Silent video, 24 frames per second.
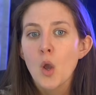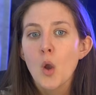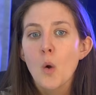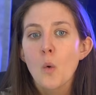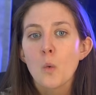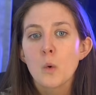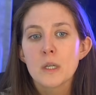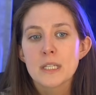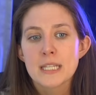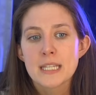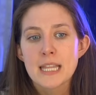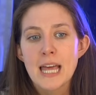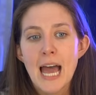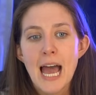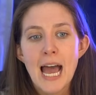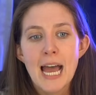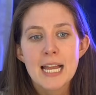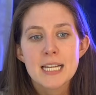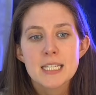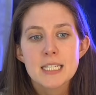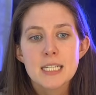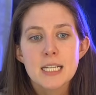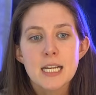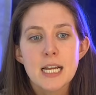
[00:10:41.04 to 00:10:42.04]
was
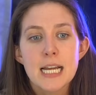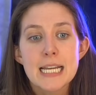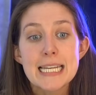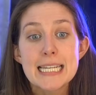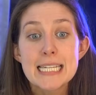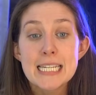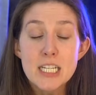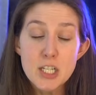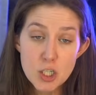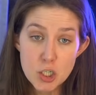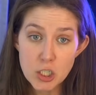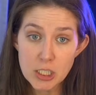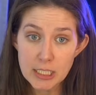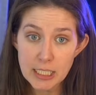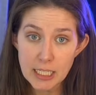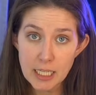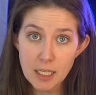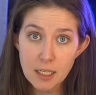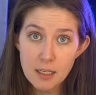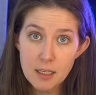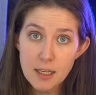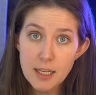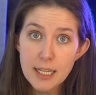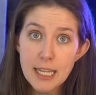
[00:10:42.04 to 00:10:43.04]
that
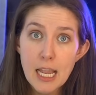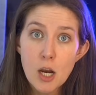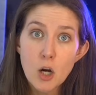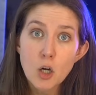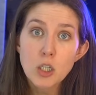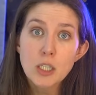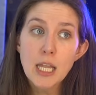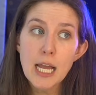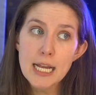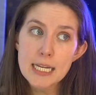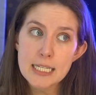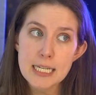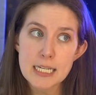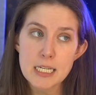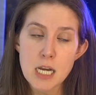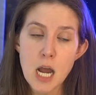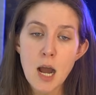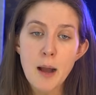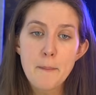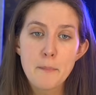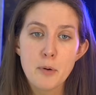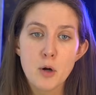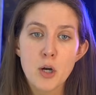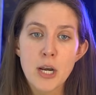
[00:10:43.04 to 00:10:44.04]
initially, Caroline did
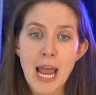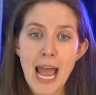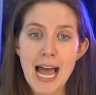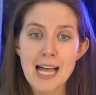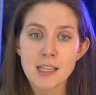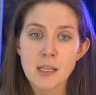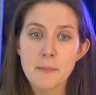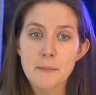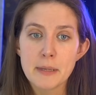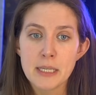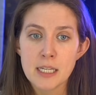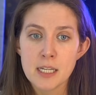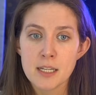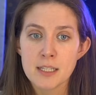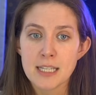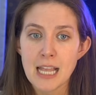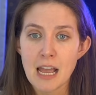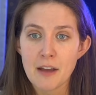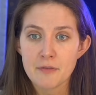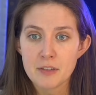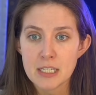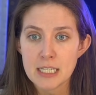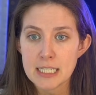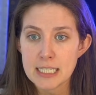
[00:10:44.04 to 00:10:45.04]
not put Alameda's
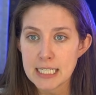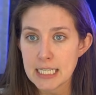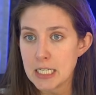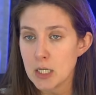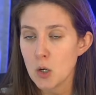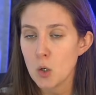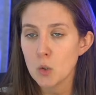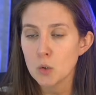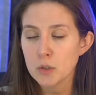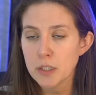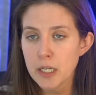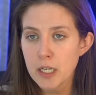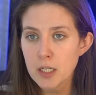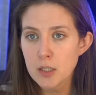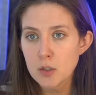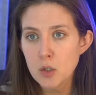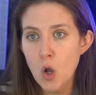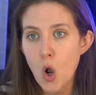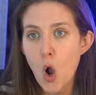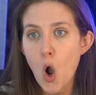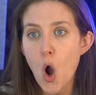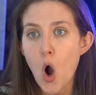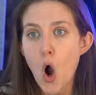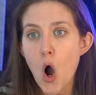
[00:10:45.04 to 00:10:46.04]
FTT holdings
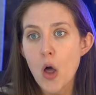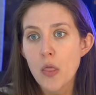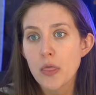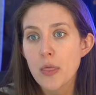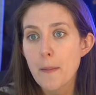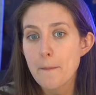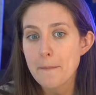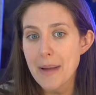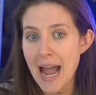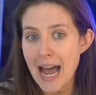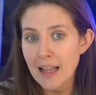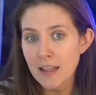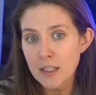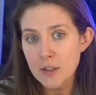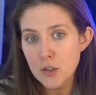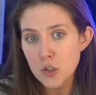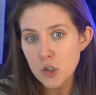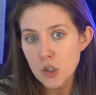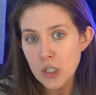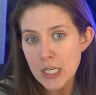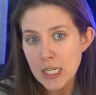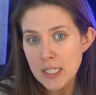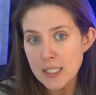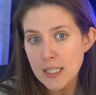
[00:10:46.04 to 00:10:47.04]
on the balance
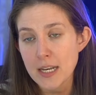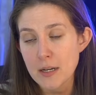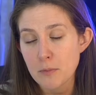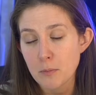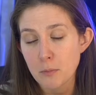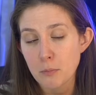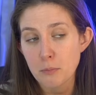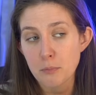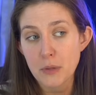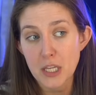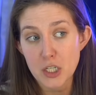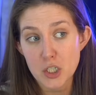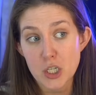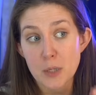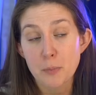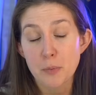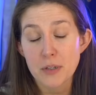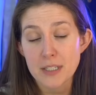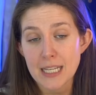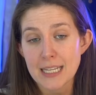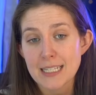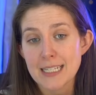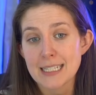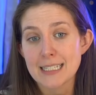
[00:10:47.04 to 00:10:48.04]
sheets that she
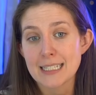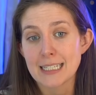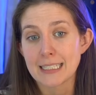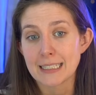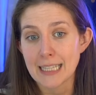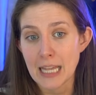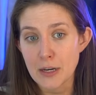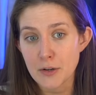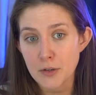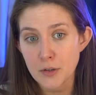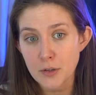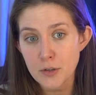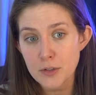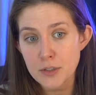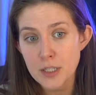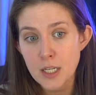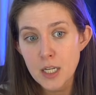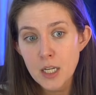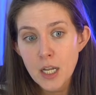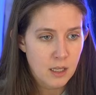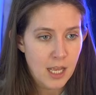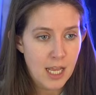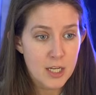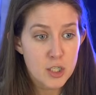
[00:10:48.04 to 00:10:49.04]
presented to lenders.
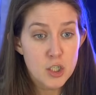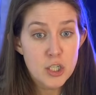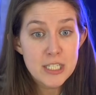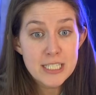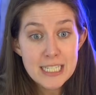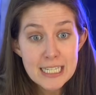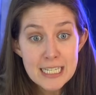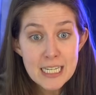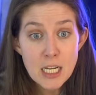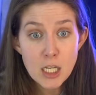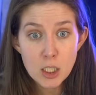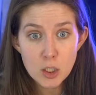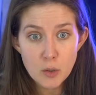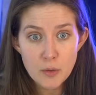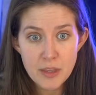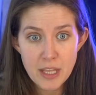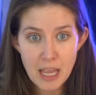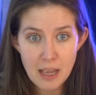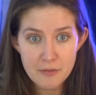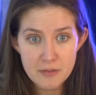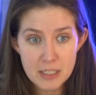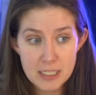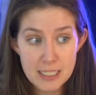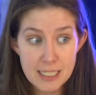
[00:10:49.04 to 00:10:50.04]
And she didn't include the
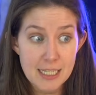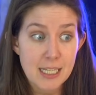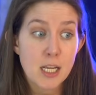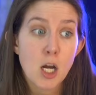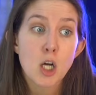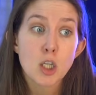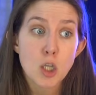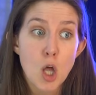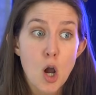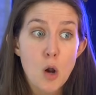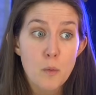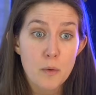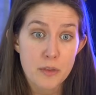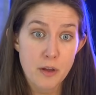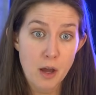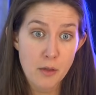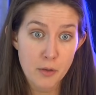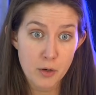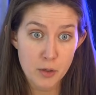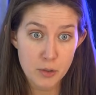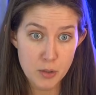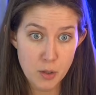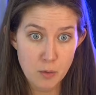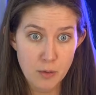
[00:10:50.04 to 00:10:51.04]
FTT along with
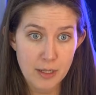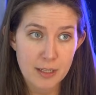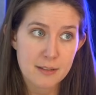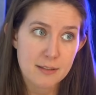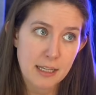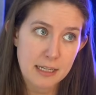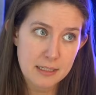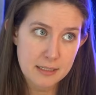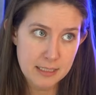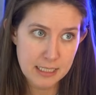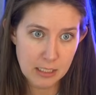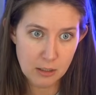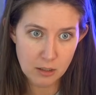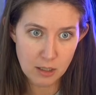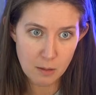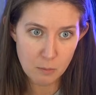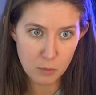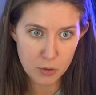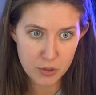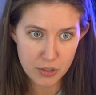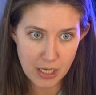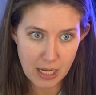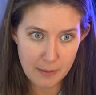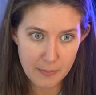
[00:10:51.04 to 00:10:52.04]
other tokens like Serum,
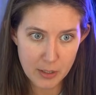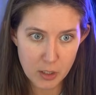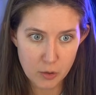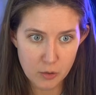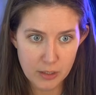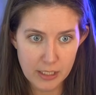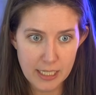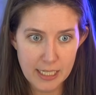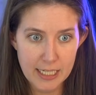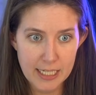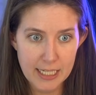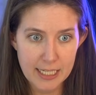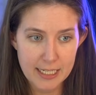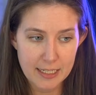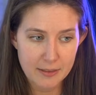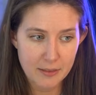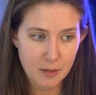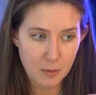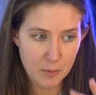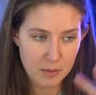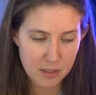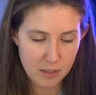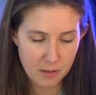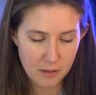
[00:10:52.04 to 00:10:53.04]
which Sam had created, and
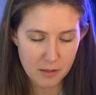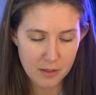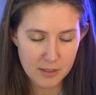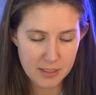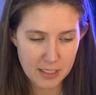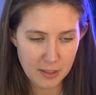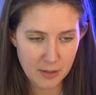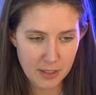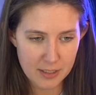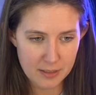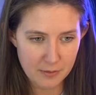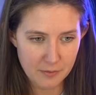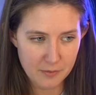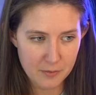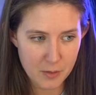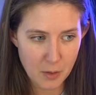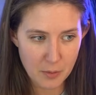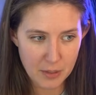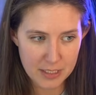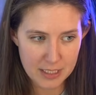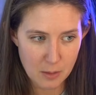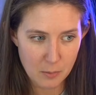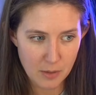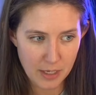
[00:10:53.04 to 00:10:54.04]
there was a series of
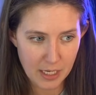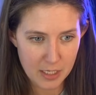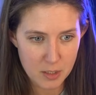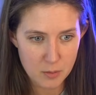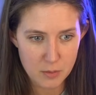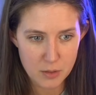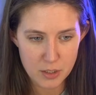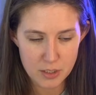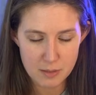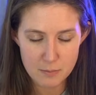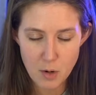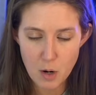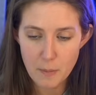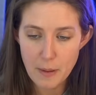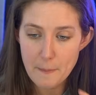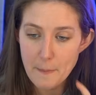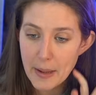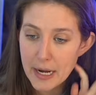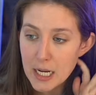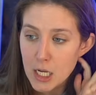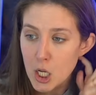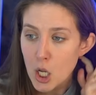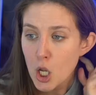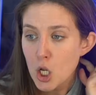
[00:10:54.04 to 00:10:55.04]
tokens that we'll get to in just a moment.
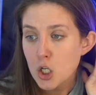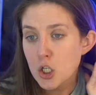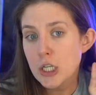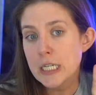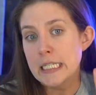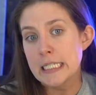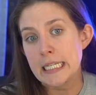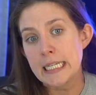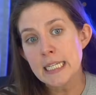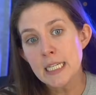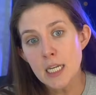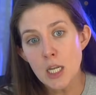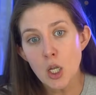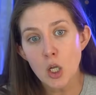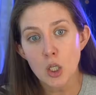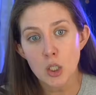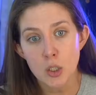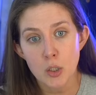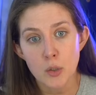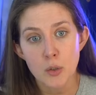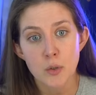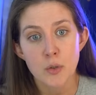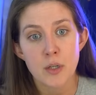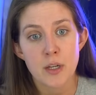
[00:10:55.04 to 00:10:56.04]
But she didn't
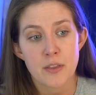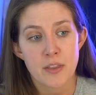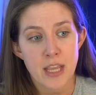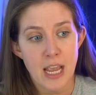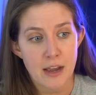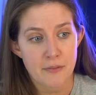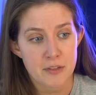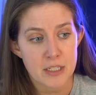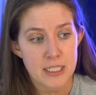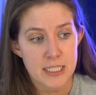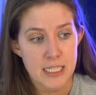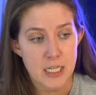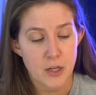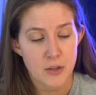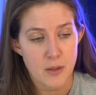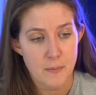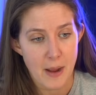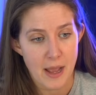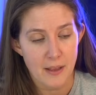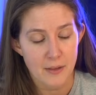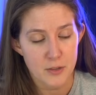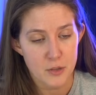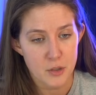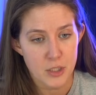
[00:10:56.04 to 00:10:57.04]
include the FTT on the
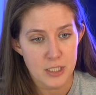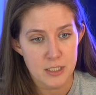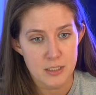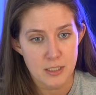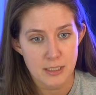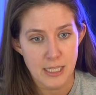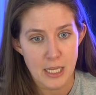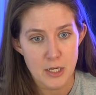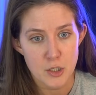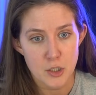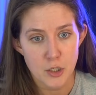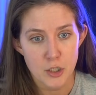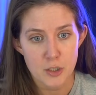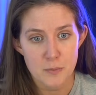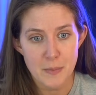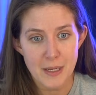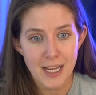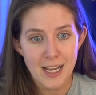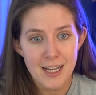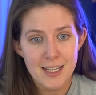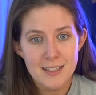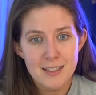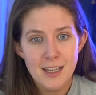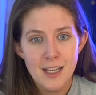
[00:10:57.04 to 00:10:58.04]
balance sheet to lenders
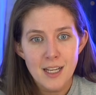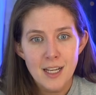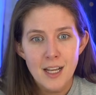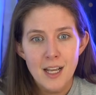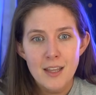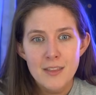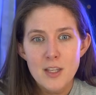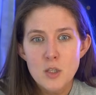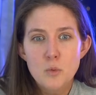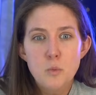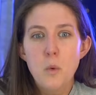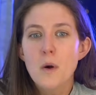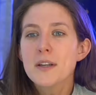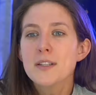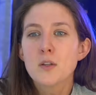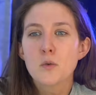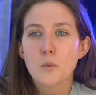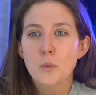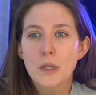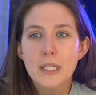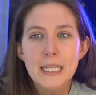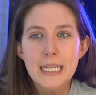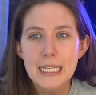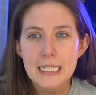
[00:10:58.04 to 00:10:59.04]
because this
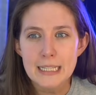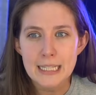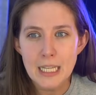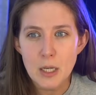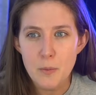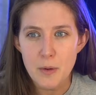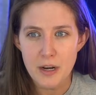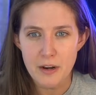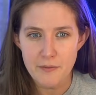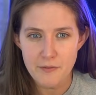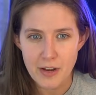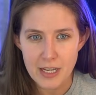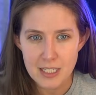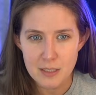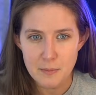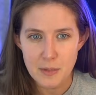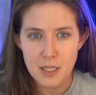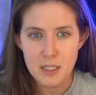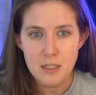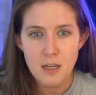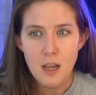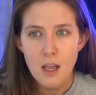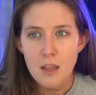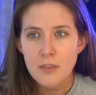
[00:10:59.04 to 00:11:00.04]
wasn't really a liquid
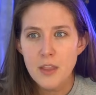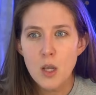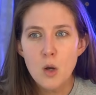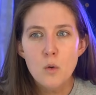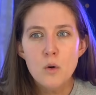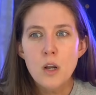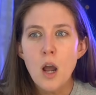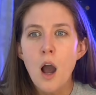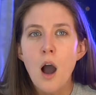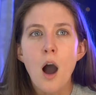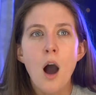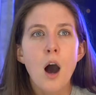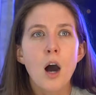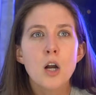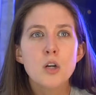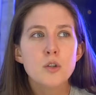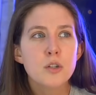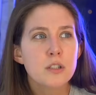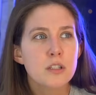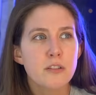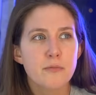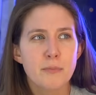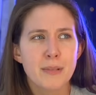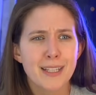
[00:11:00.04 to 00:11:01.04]
investment. They owned
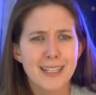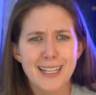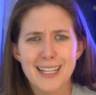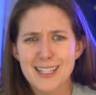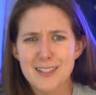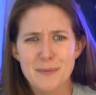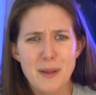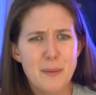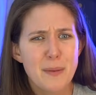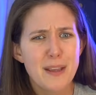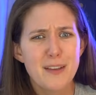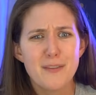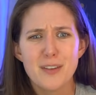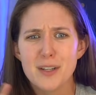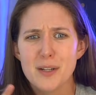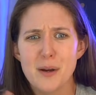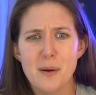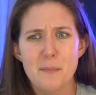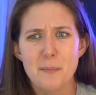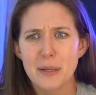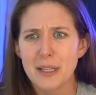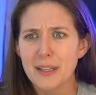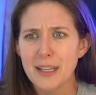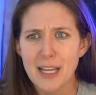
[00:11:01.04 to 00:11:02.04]
hundreds of millions, maybe even
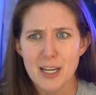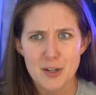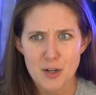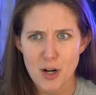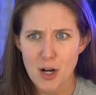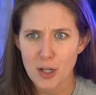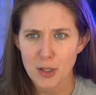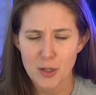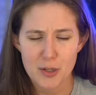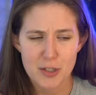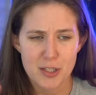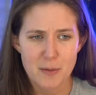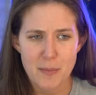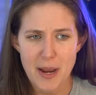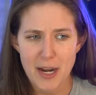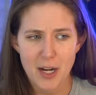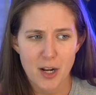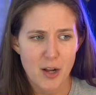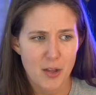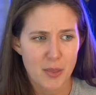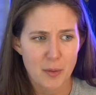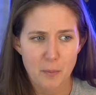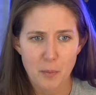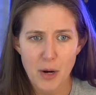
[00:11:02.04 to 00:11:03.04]
$1 billion,
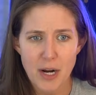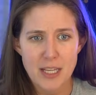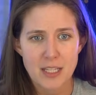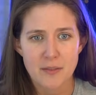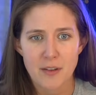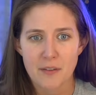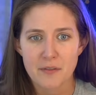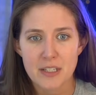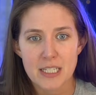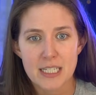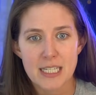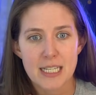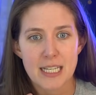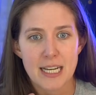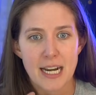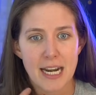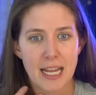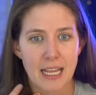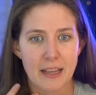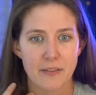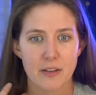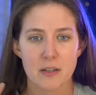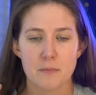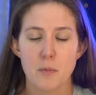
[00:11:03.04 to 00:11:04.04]
depending on the price of FTT at
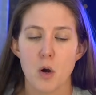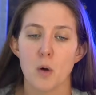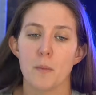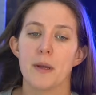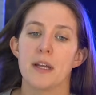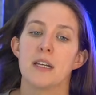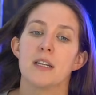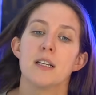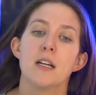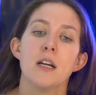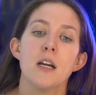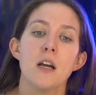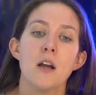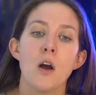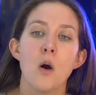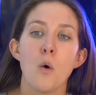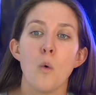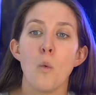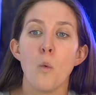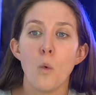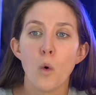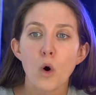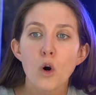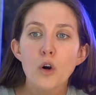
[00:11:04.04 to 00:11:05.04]
any given moment,
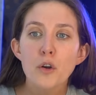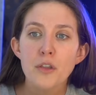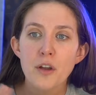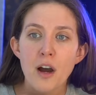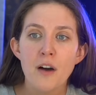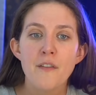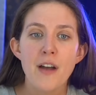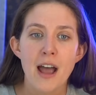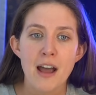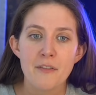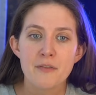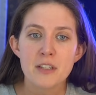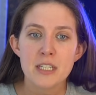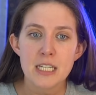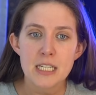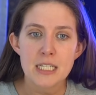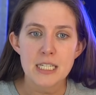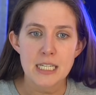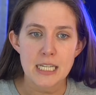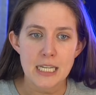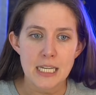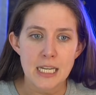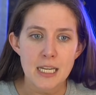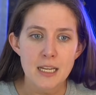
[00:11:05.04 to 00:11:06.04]
worth of
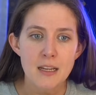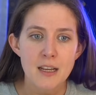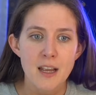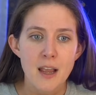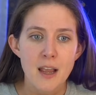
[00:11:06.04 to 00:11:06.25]
FTT,